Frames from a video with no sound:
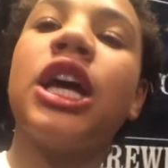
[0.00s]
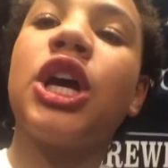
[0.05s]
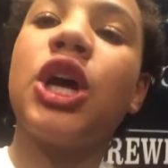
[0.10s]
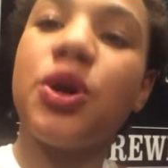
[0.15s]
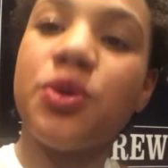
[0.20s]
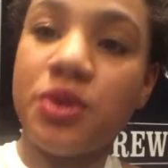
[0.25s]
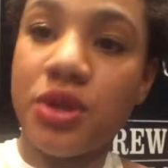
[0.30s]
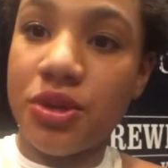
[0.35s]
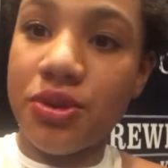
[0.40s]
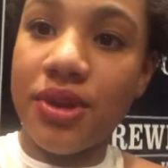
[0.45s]

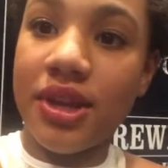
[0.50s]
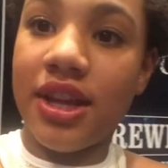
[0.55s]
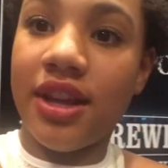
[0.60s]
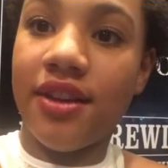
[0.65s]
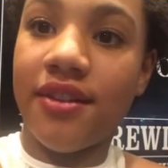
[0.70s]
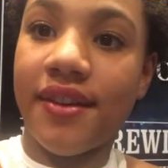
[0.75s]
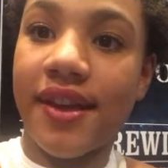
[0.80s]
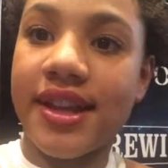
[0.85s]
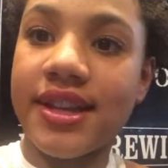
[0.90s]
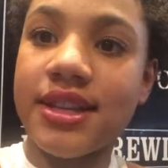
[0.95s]
go to
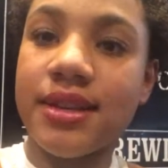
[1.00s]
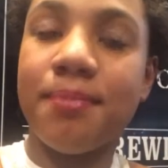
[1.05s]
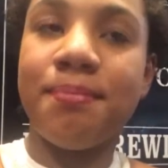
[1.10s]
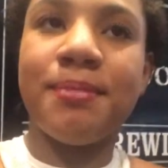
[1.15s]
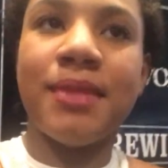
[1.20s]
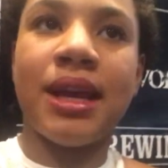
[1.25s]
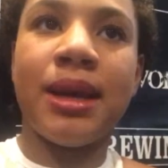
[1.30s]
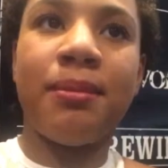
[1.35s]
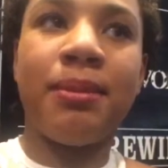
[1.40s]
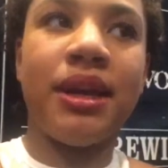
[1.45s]
the event,
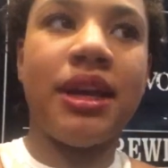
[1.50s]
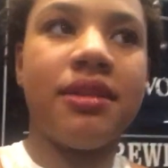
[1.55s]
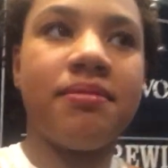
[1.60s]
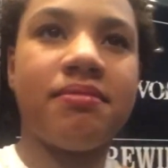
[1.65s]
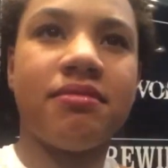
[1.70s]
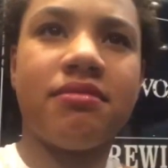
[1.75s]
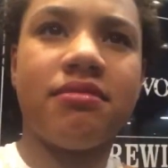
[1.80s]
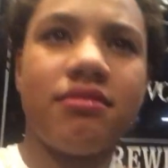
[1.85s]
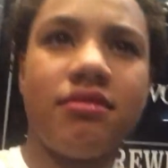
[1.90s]
maybe.